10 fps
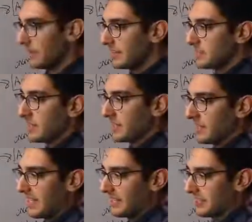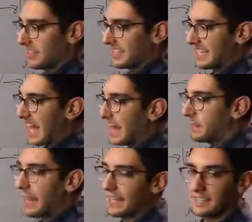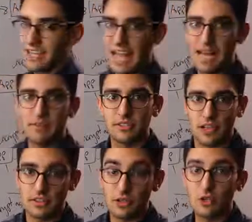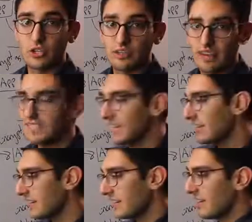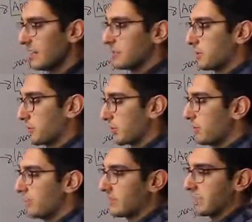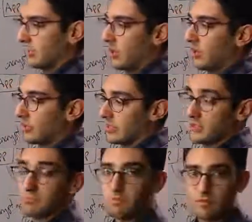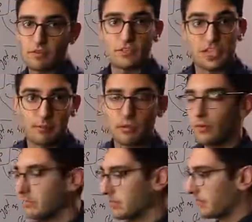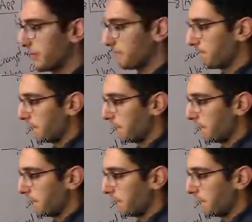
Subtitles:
This plugin allows us to tie back into Amazon's notion of identity to prove that the caller is, for example, a web server.